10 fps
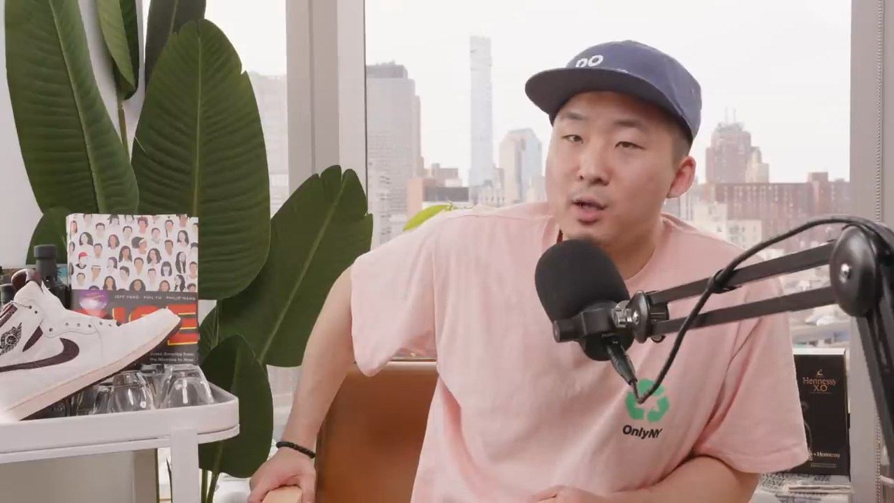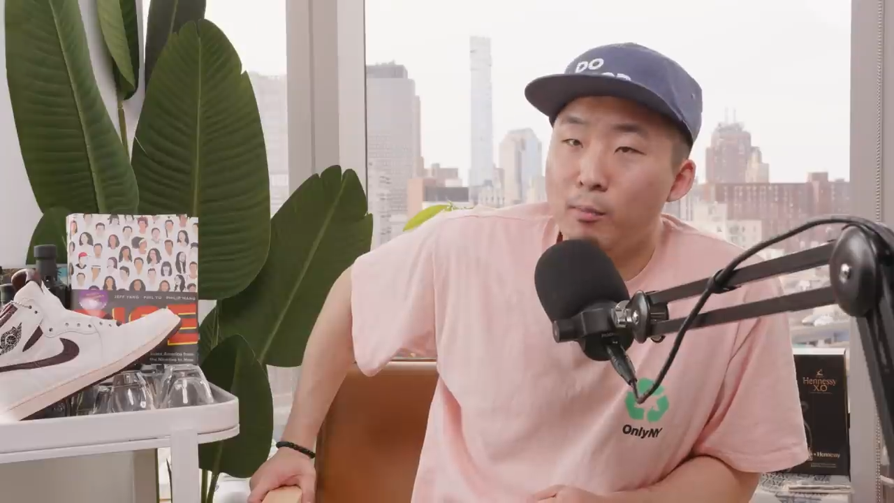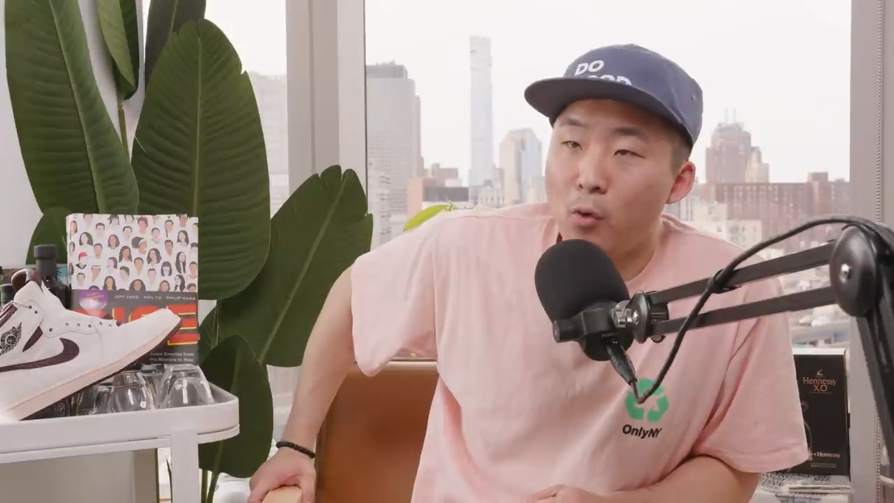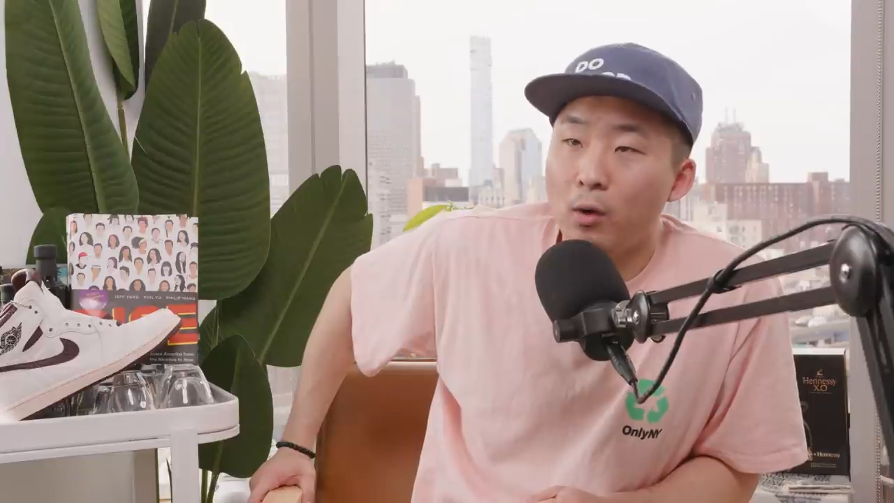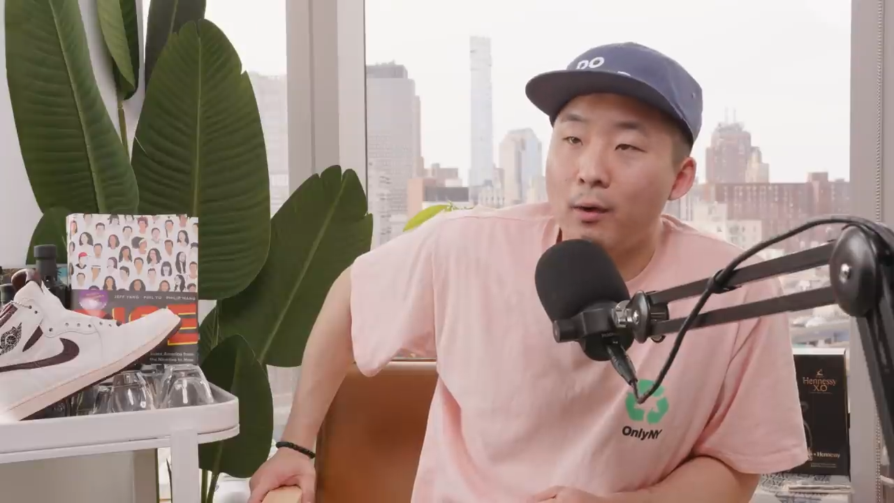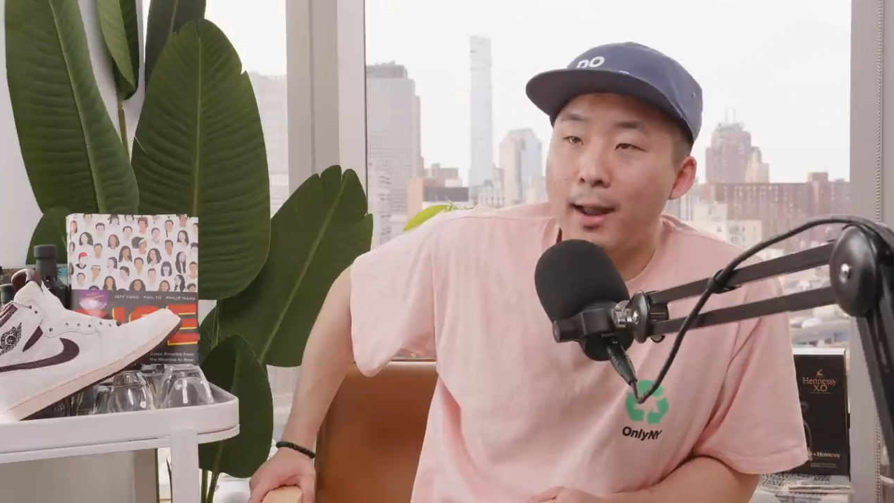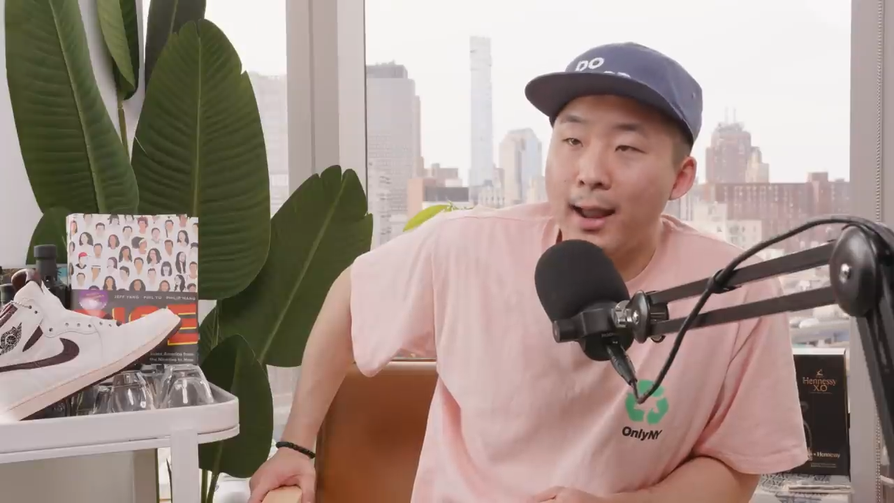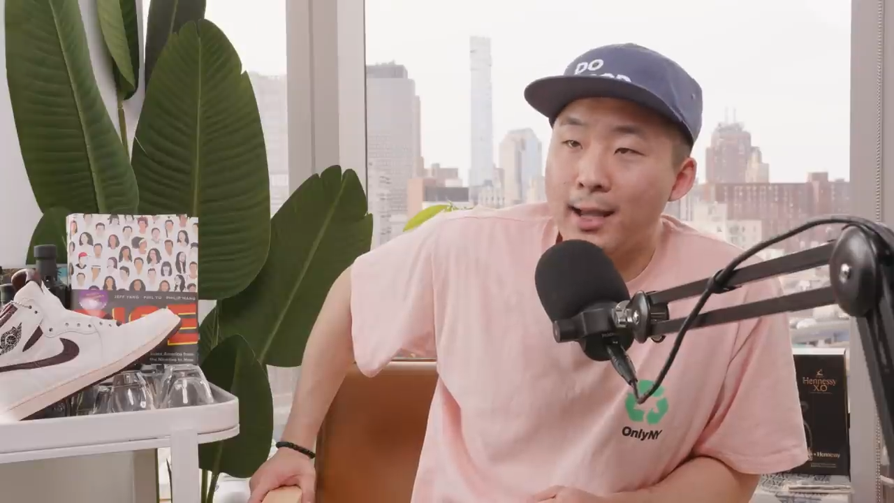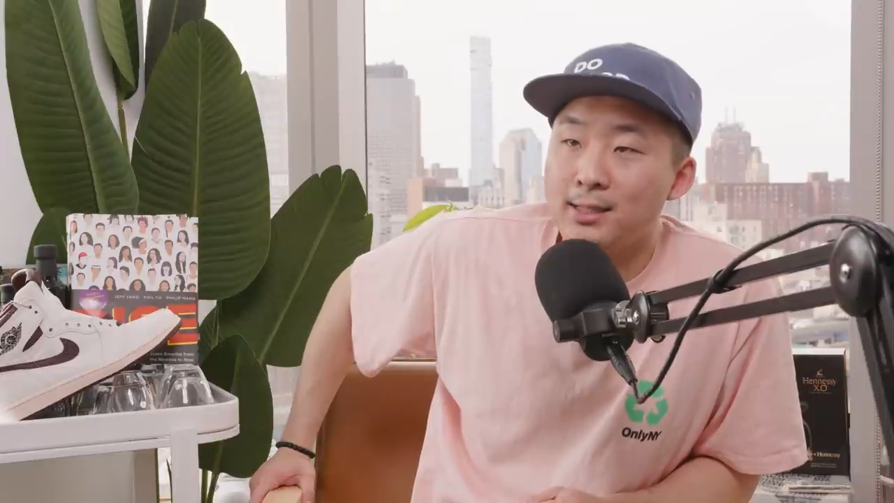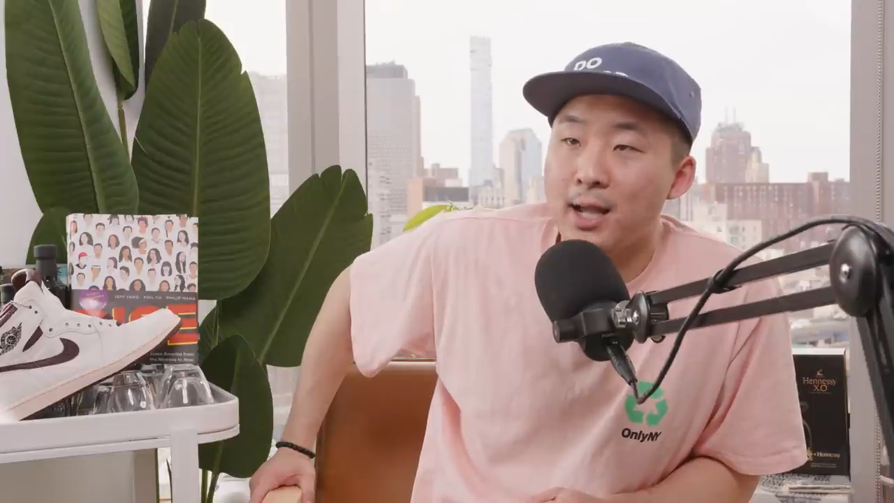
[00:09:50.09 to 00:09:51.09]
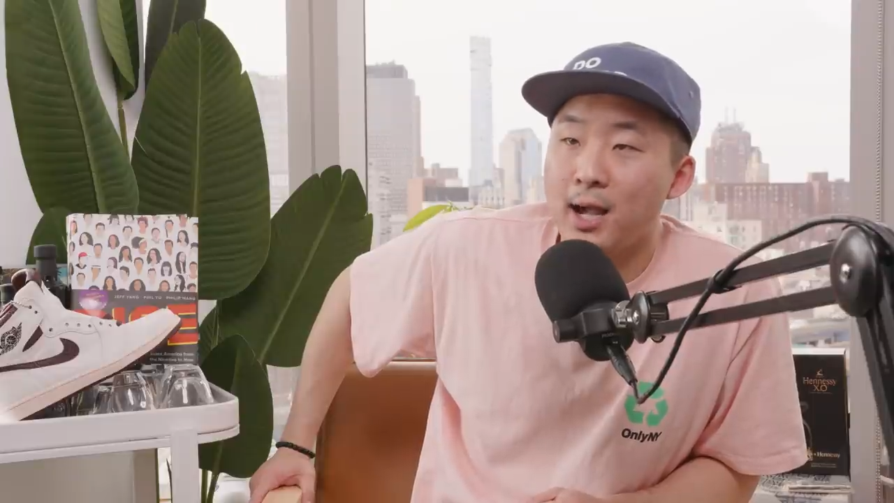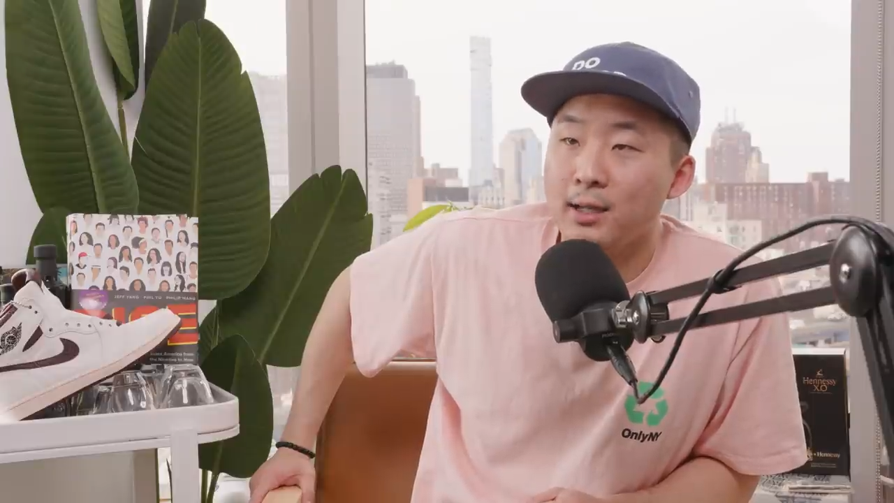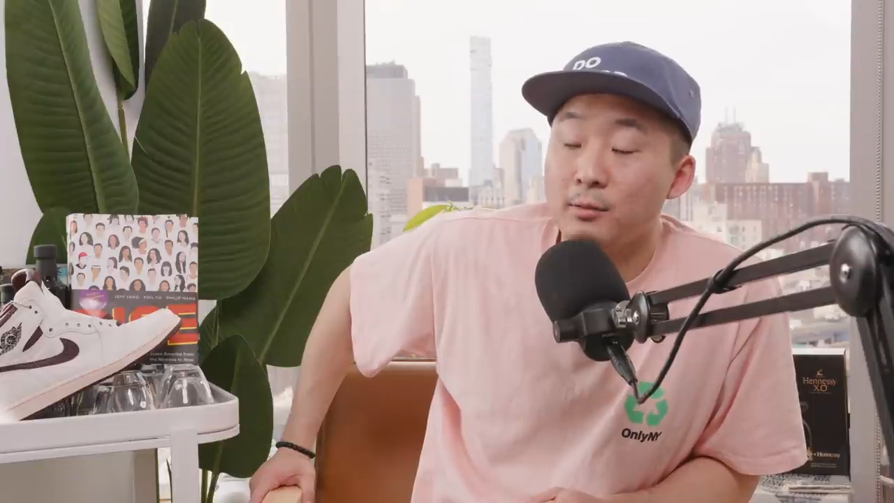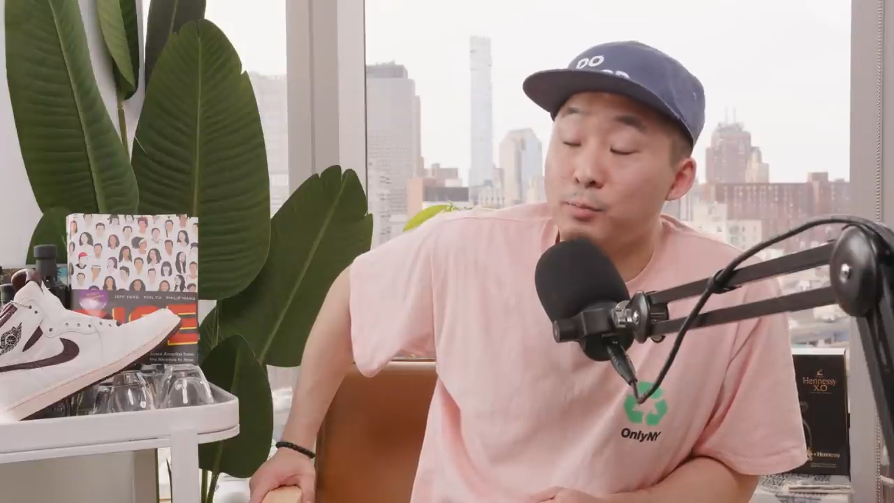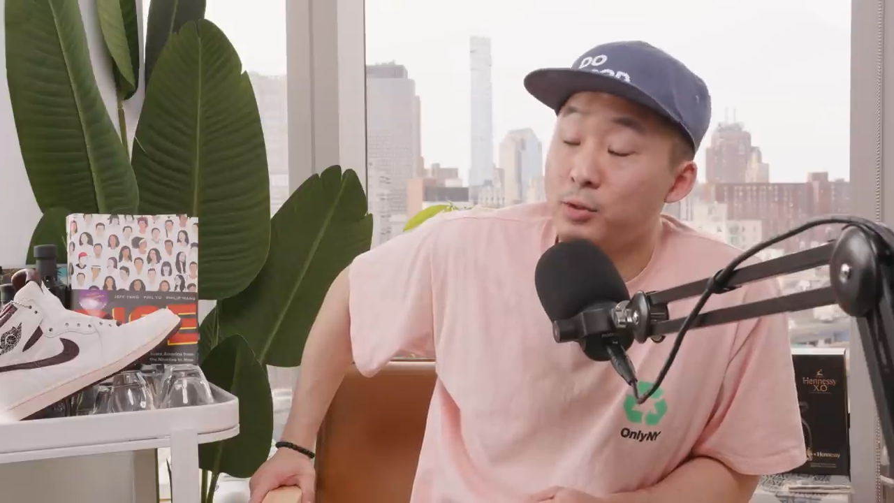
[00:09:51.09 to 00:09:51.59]
some more
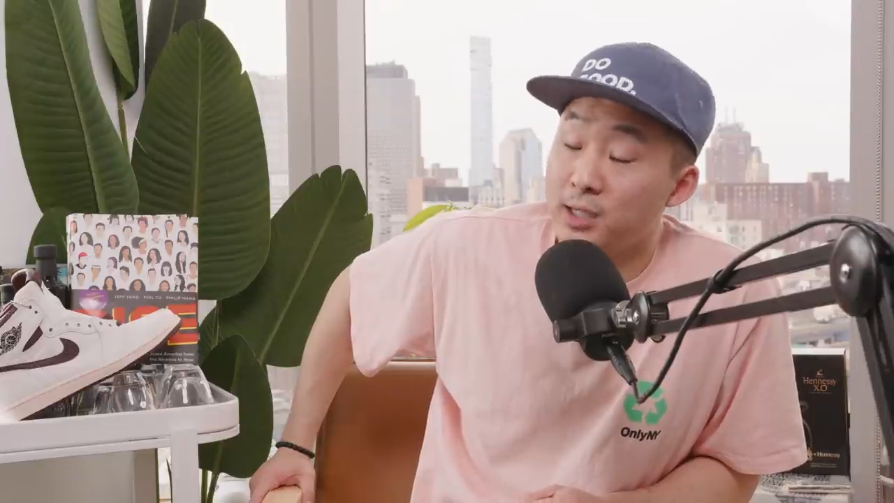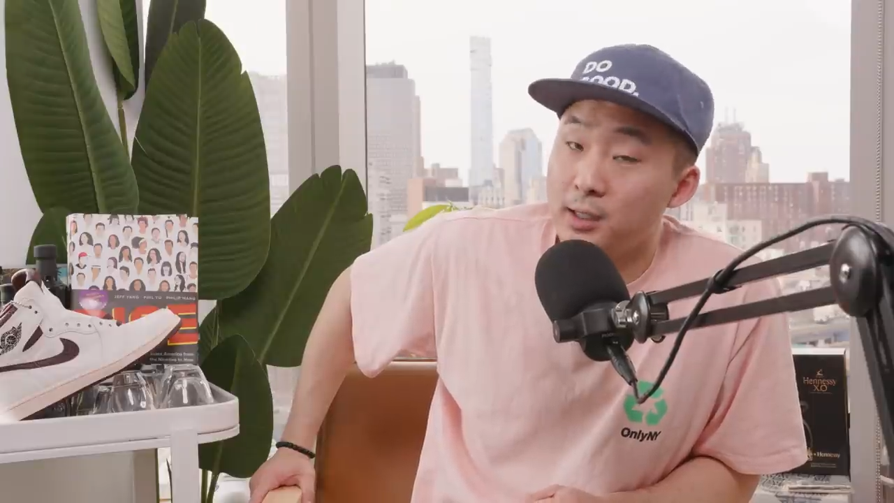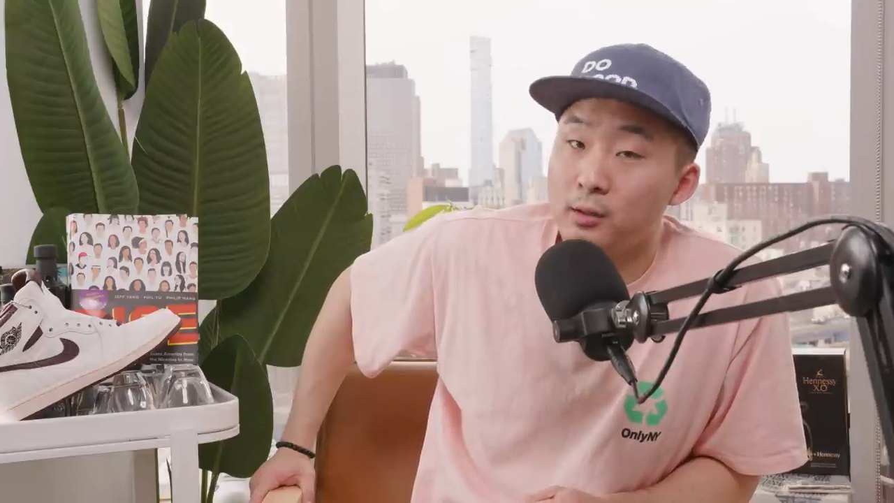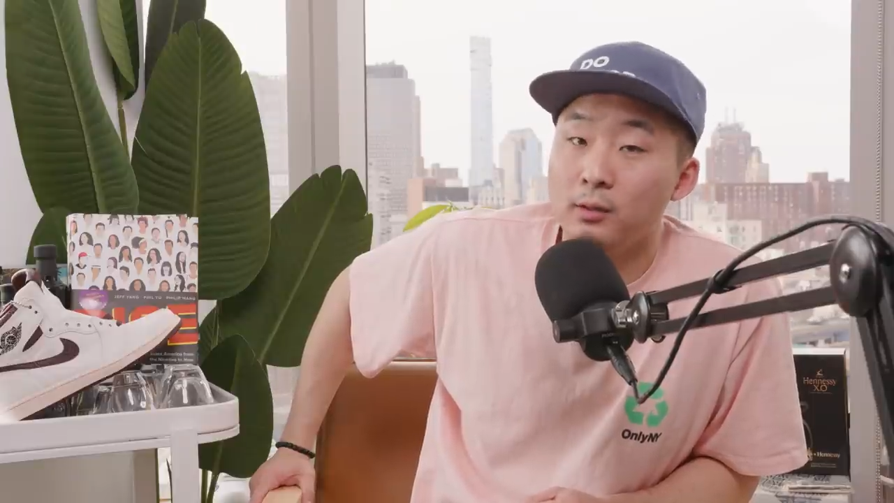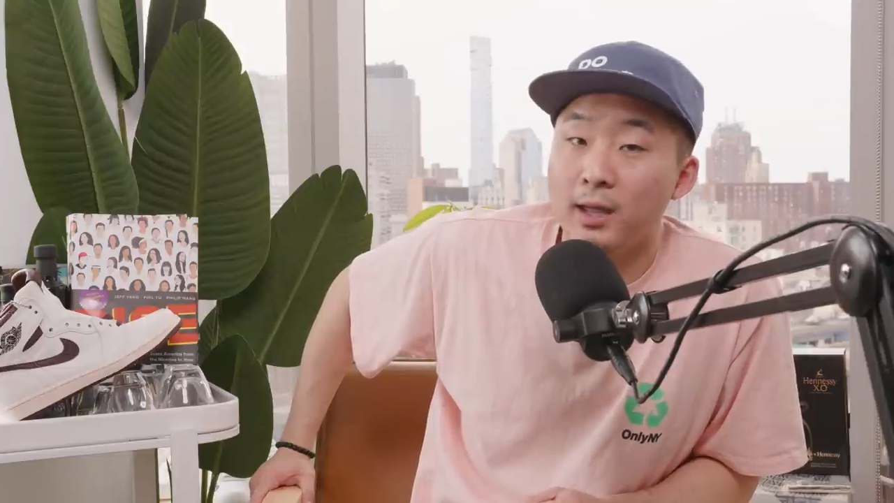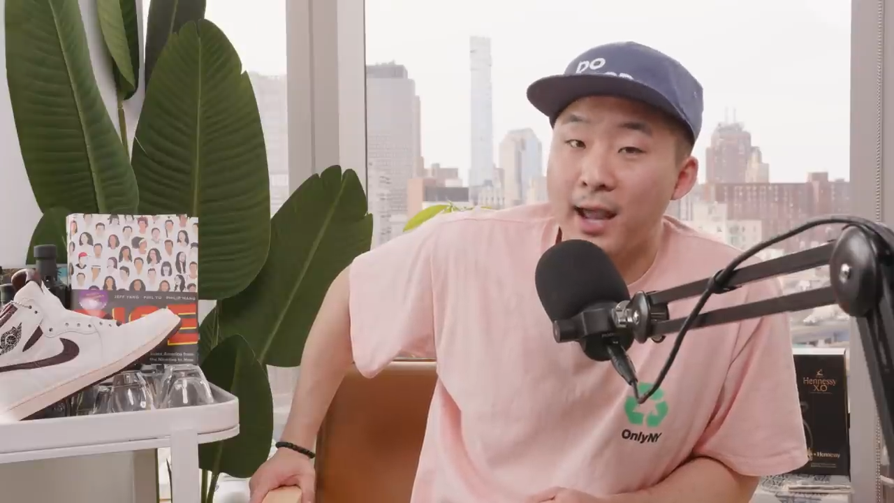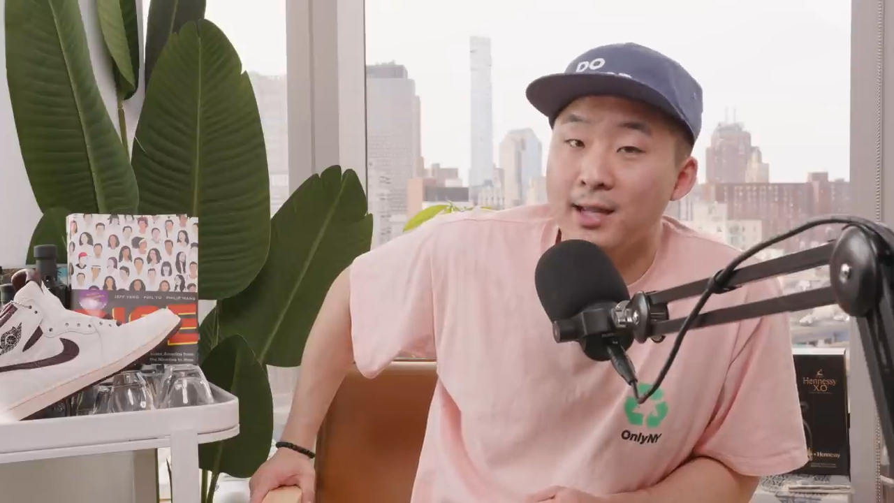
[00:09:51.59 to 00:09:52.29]
particularly